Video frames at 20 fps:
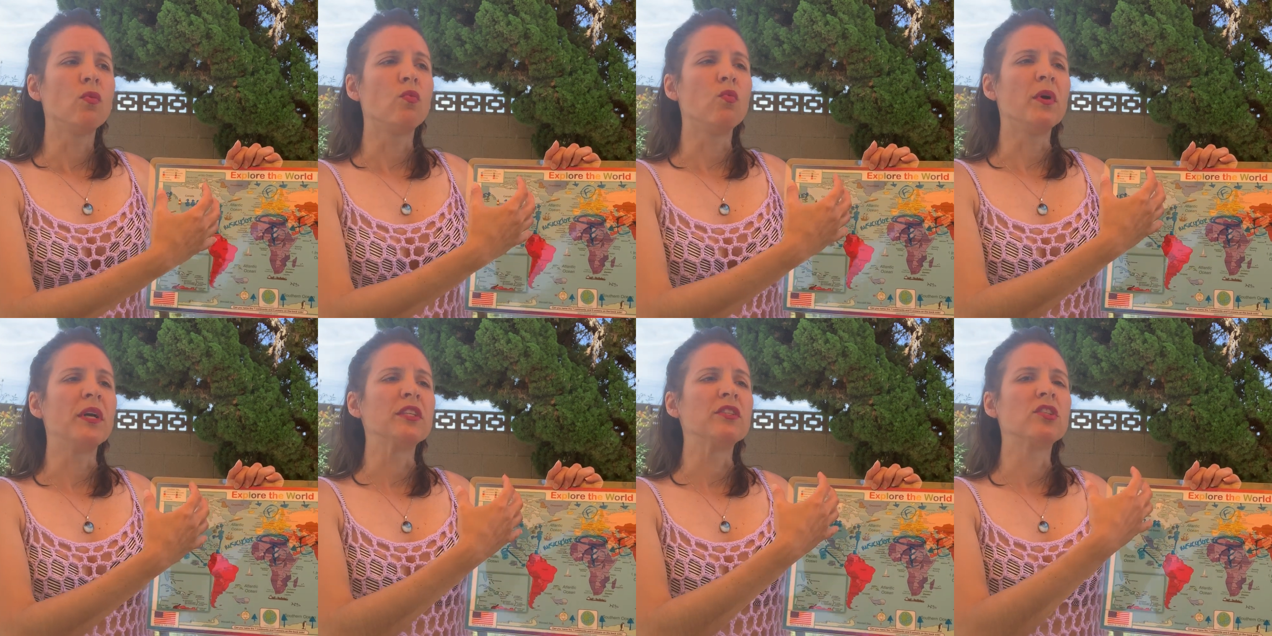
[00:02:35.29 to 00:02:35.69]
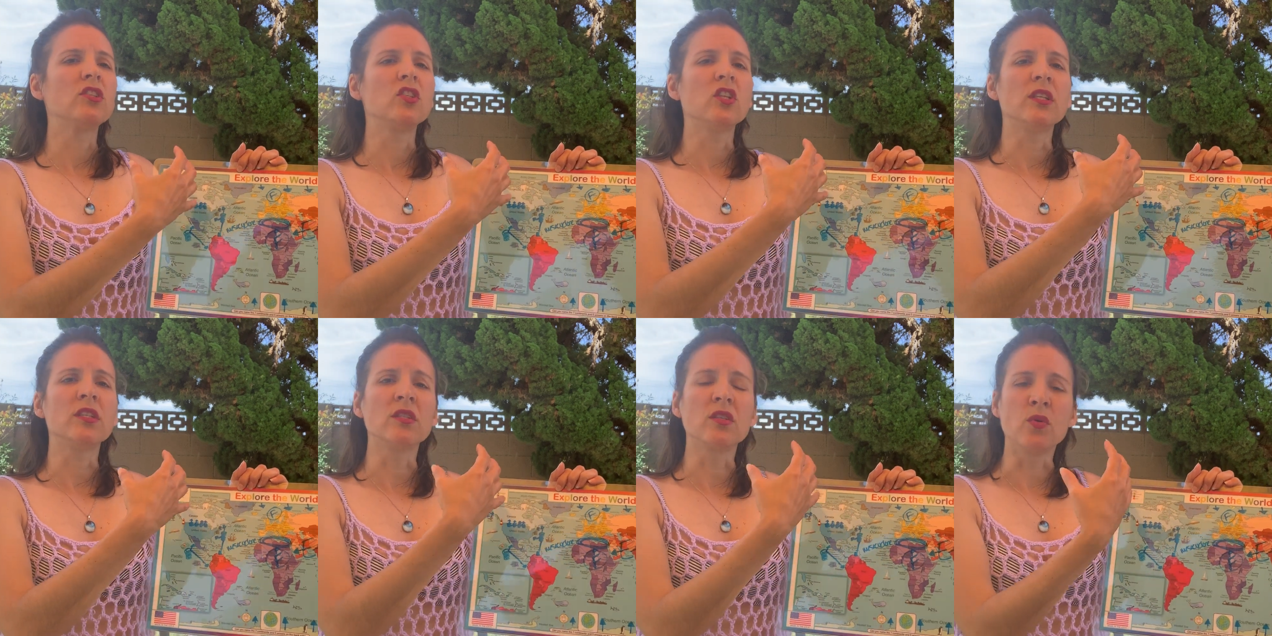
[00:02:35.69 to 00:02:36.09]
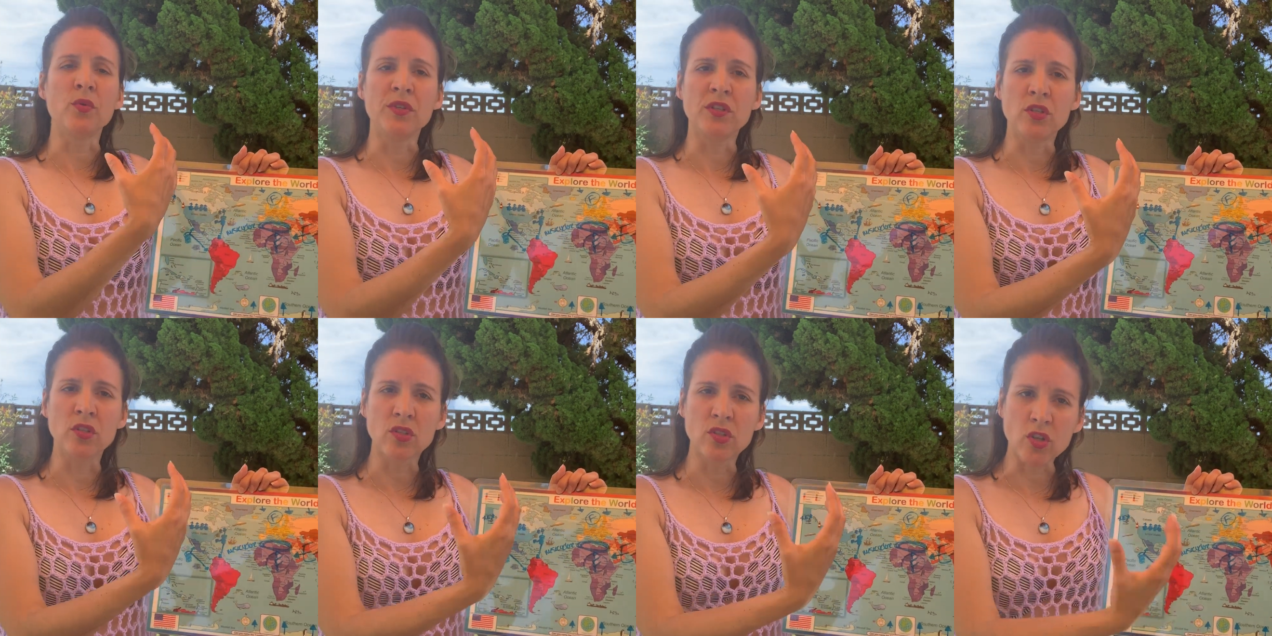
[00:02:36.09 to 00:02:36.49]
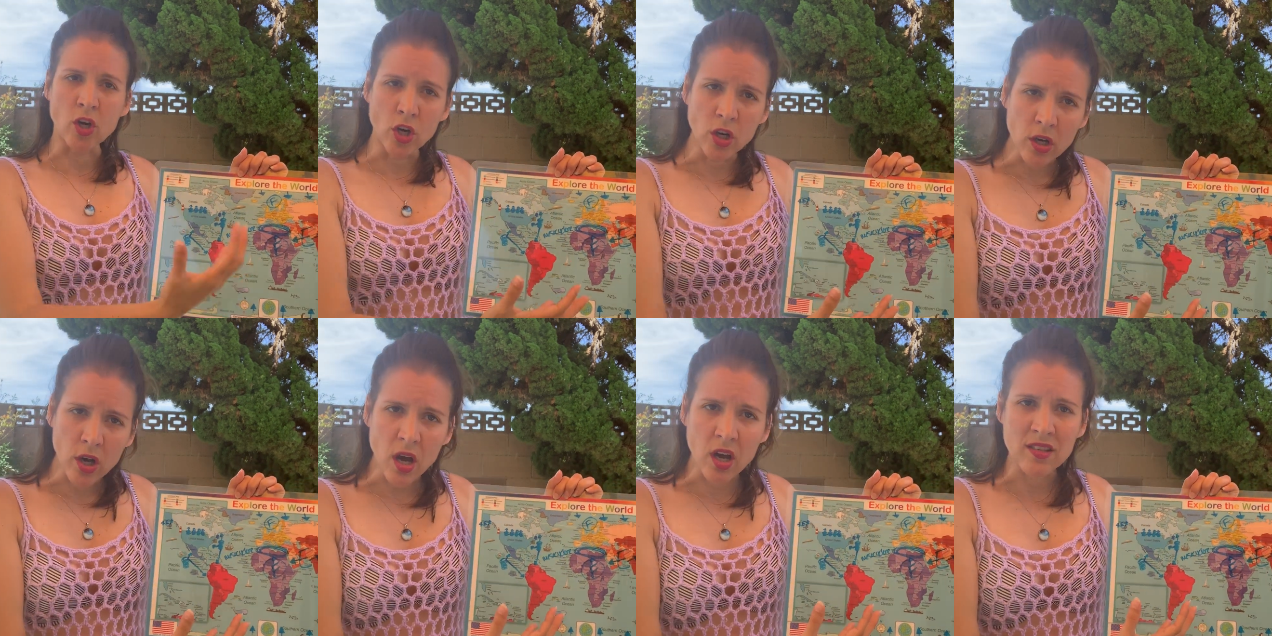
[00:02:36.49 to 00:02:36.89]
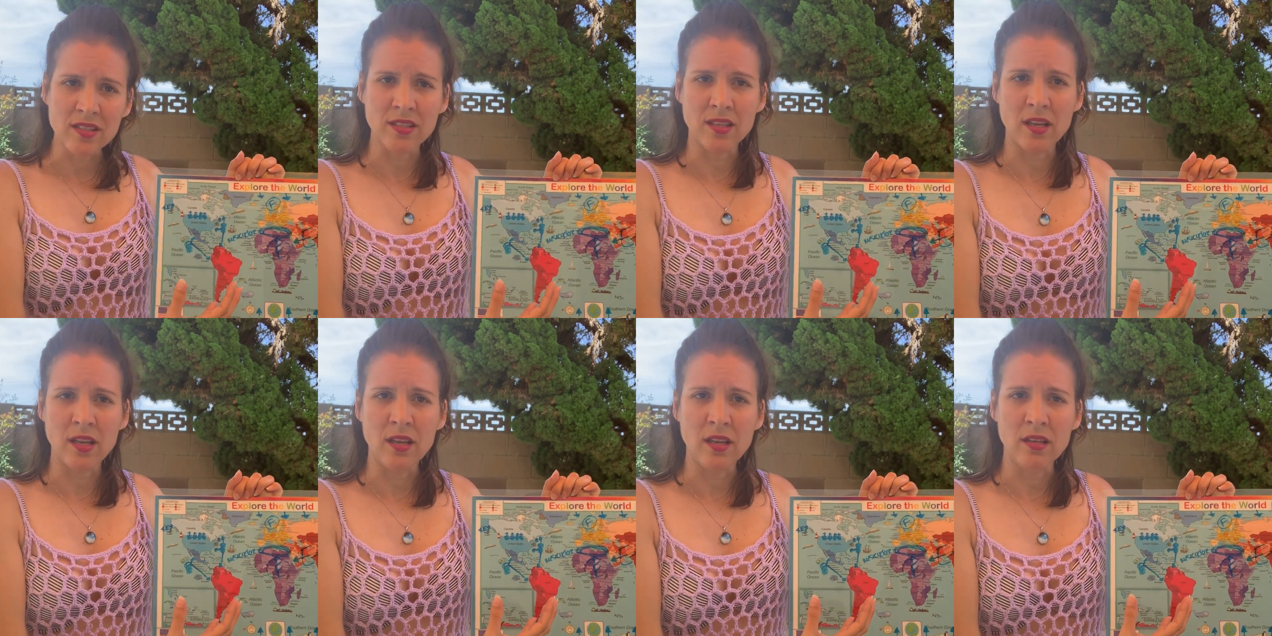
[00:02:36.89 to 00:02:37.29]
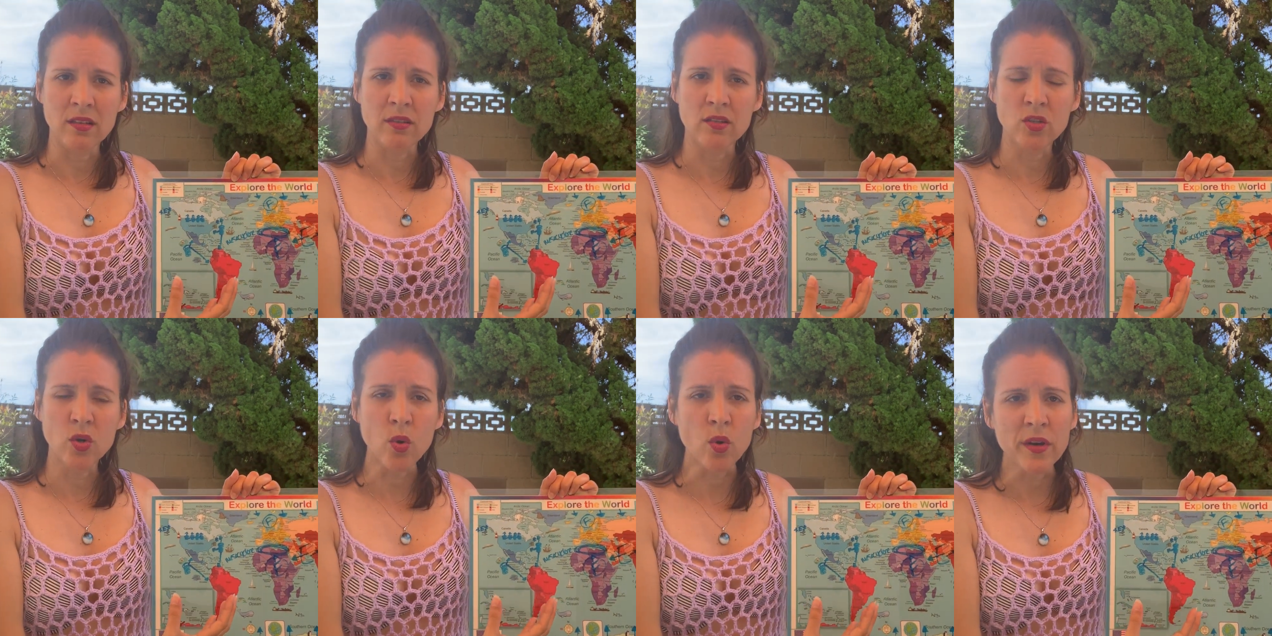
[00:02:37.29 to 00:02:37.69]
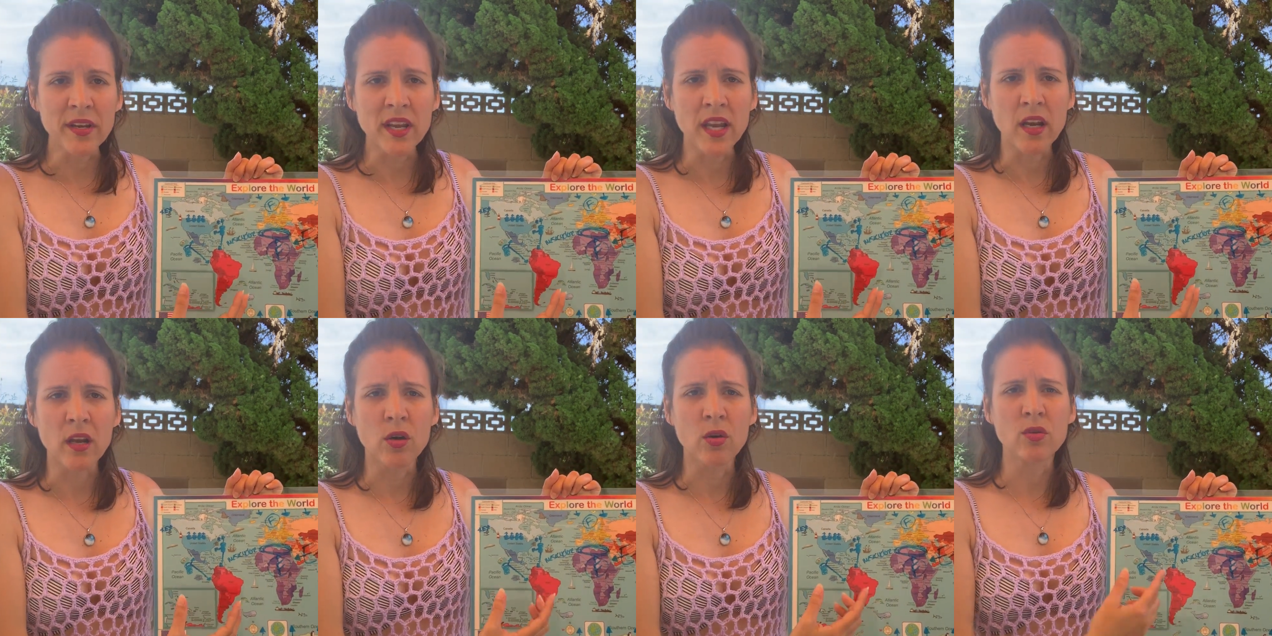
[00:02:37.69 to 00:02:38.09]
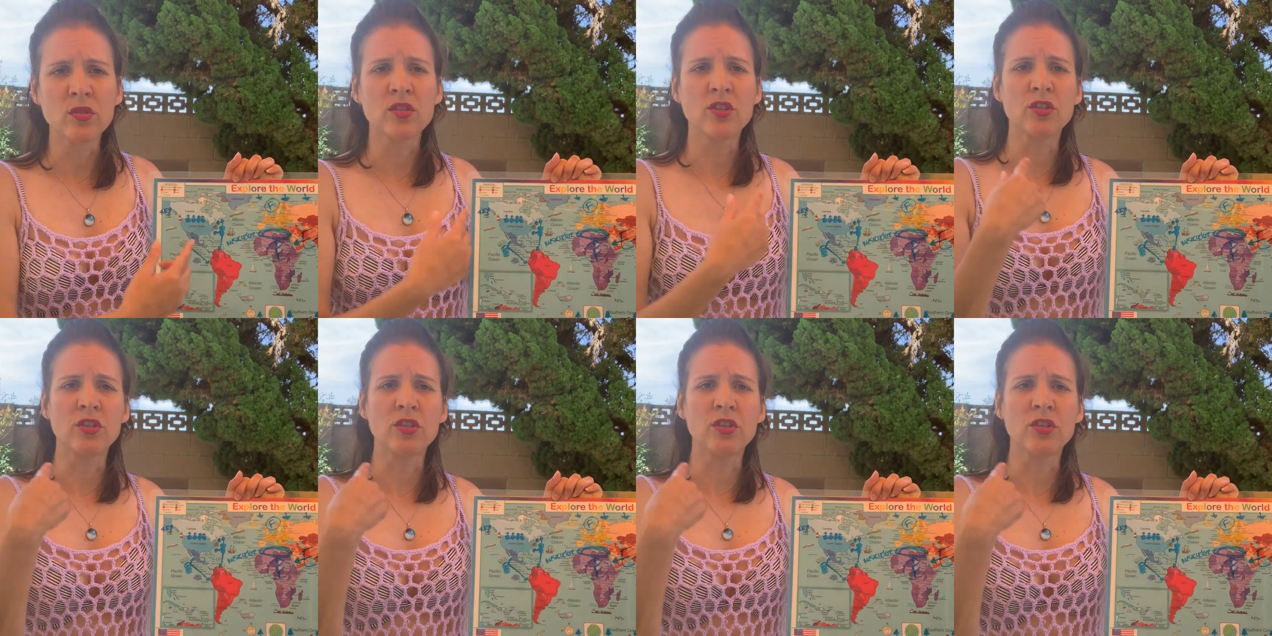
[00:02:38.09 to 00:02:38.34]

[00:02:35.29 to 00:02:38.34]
which is going to start causing tornadoes.